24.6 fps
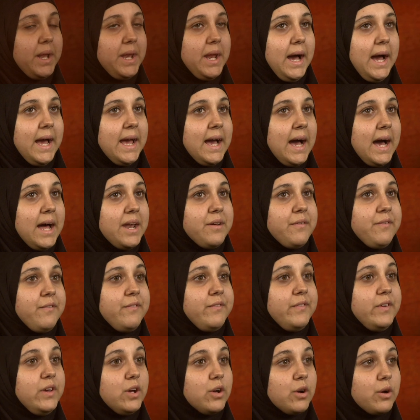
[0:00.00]
I had a
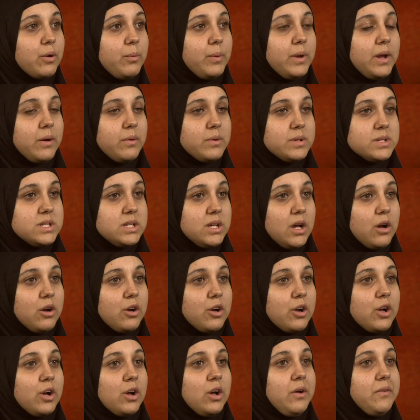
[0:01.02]
fear when I was
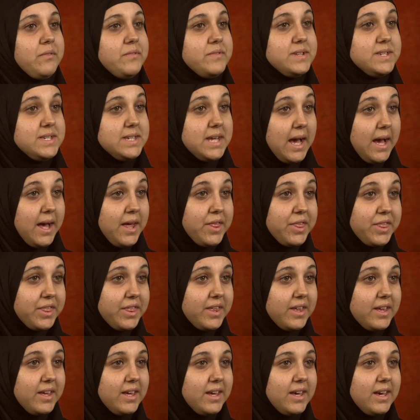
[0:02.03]
younger of death.
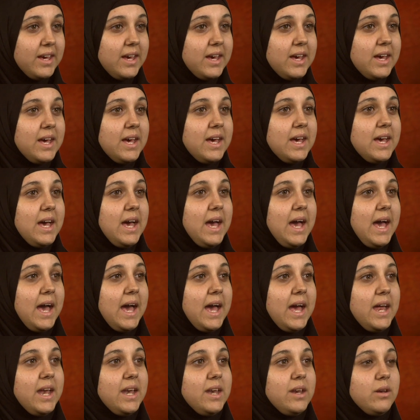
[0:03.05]

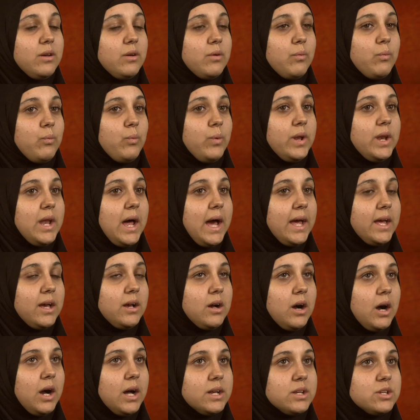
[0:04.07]
And when
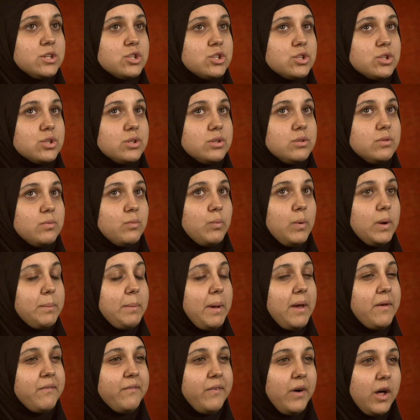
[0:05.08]

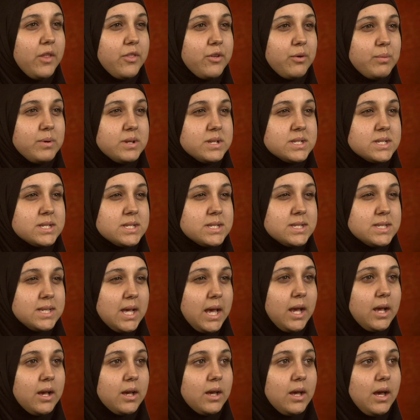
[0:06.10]
my father was
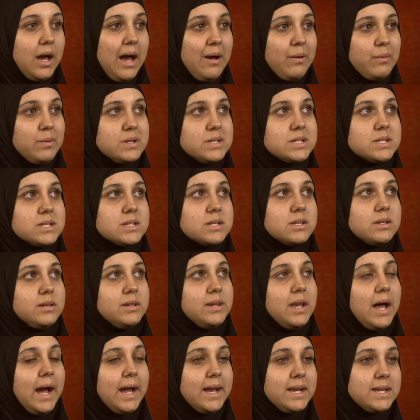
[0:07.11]
sick, I was
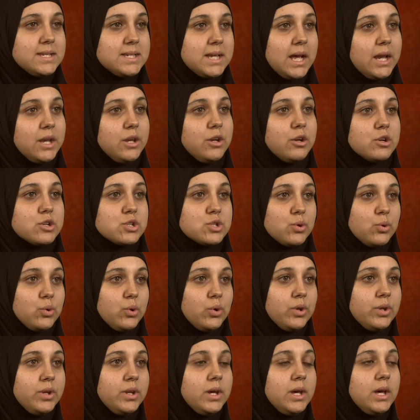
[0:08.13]
9, 10 years
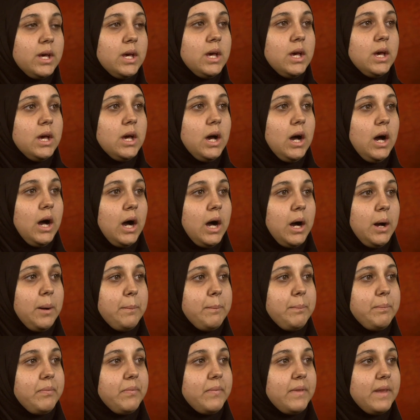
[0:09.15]
old.
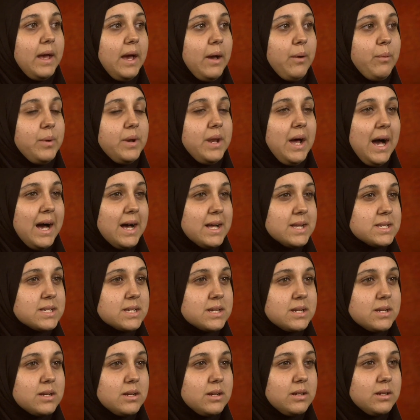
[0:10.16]
I would
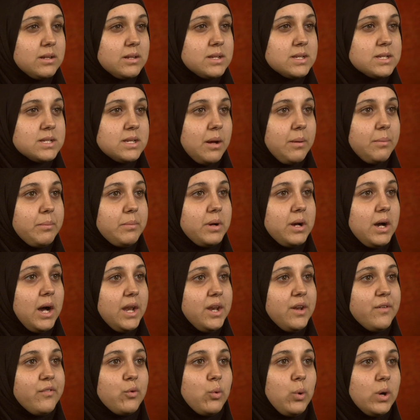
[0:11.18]
ask some
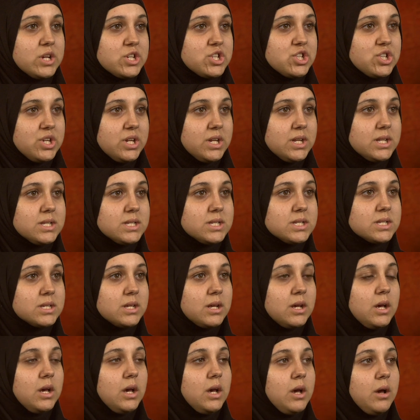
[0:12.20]
kind of questions,
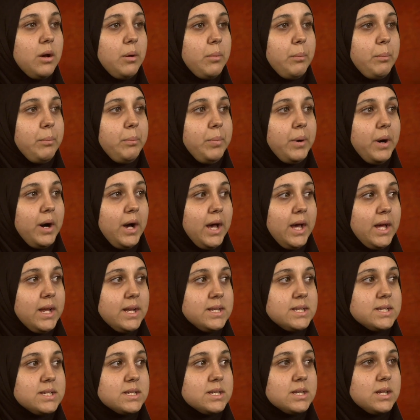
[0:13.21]

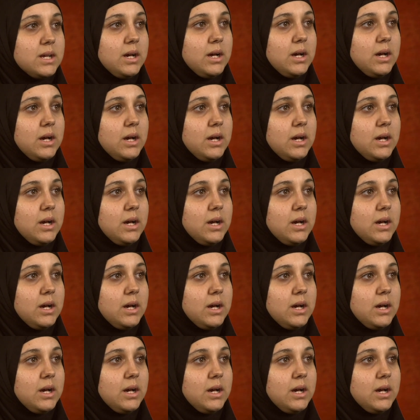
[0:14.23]
but